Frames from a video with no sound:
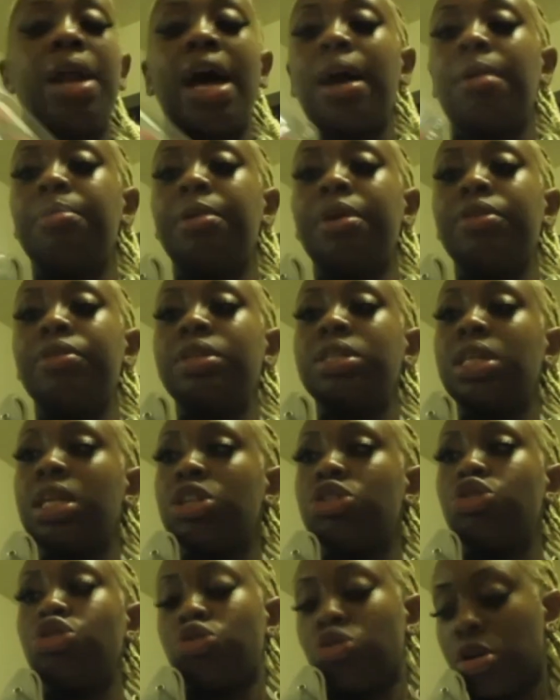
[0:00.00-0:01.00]
blackberries
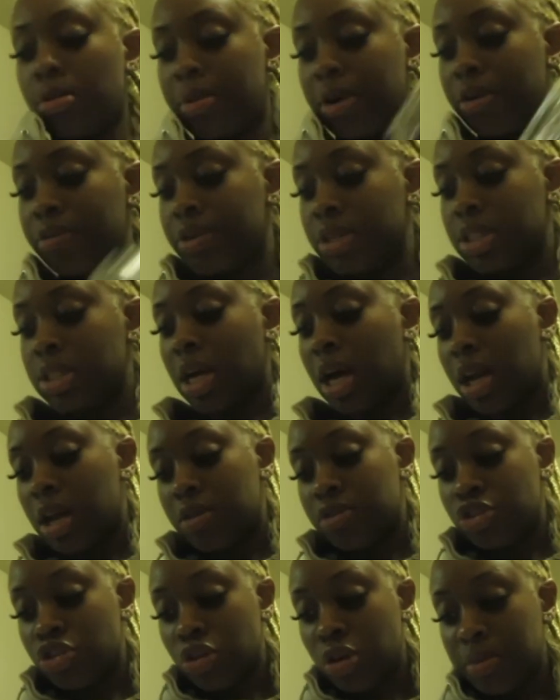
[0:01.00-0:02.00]
and strawberries. I
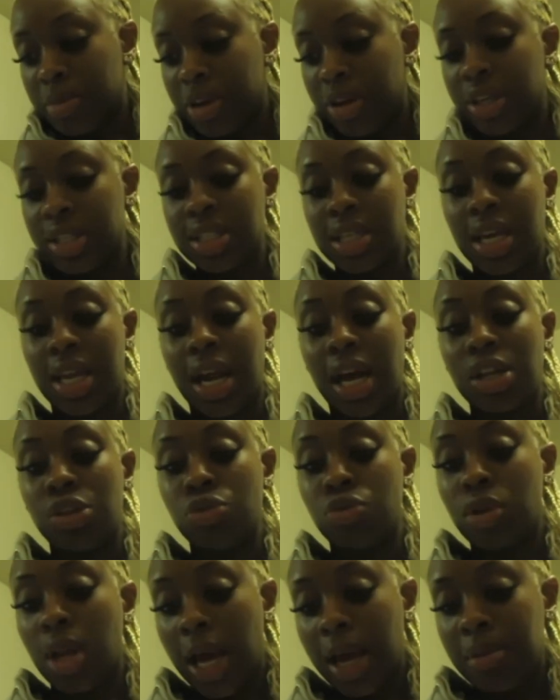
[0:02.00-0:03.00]
love strawberries and I
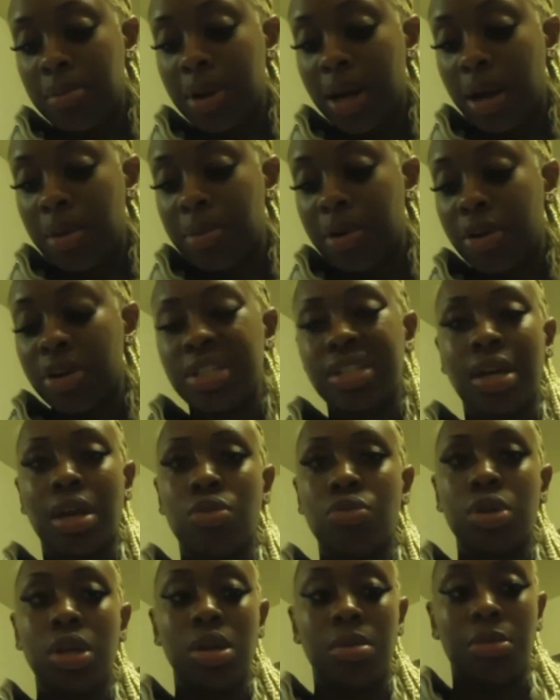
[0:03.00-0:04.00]
do like blackberries. I
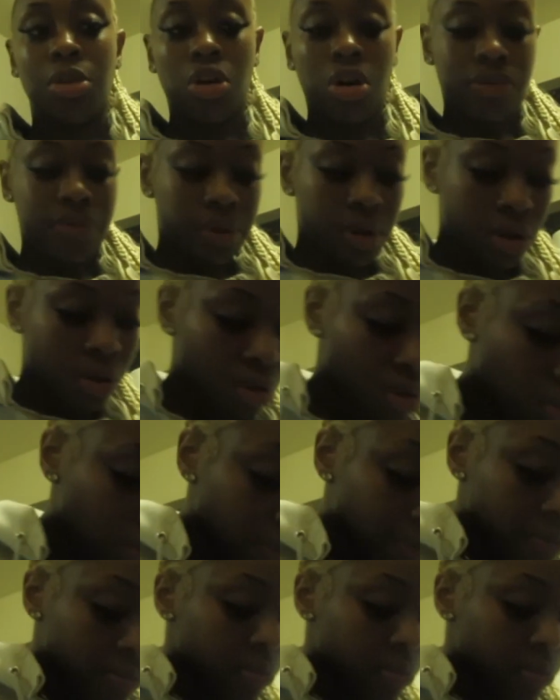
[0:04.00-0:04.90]
don't eat them often though.